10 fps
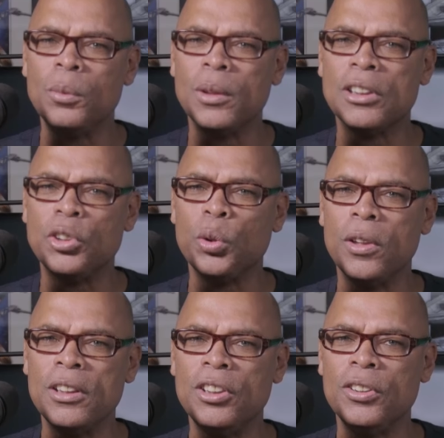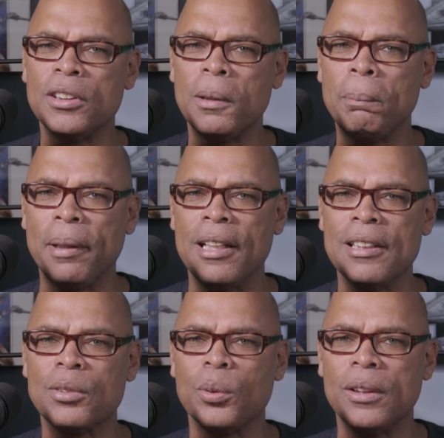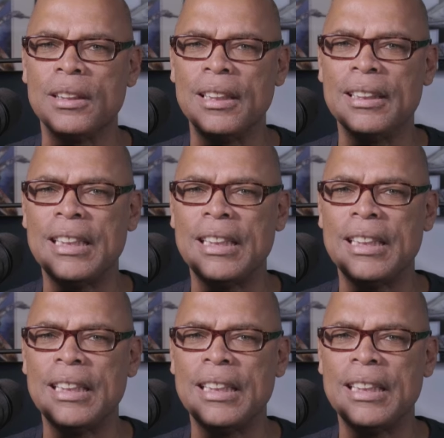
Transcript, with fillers: was a joy to use in Paris where things